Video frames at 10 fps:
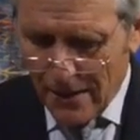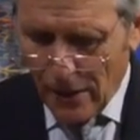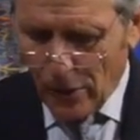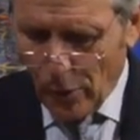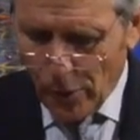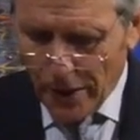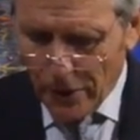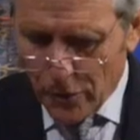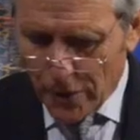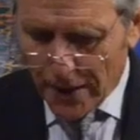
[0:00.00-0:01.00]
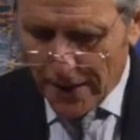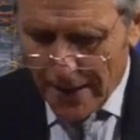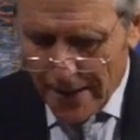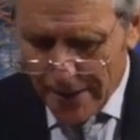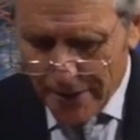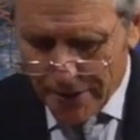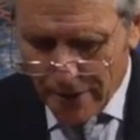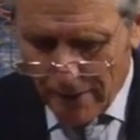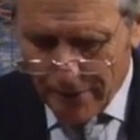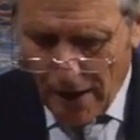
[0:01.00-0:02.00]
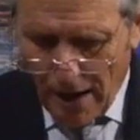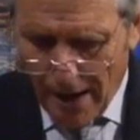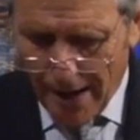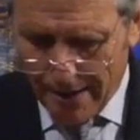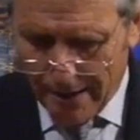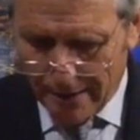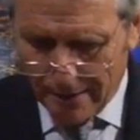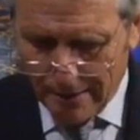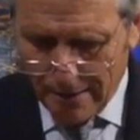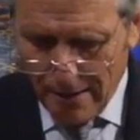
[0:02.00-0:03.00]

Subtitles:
according to the years of an hireling,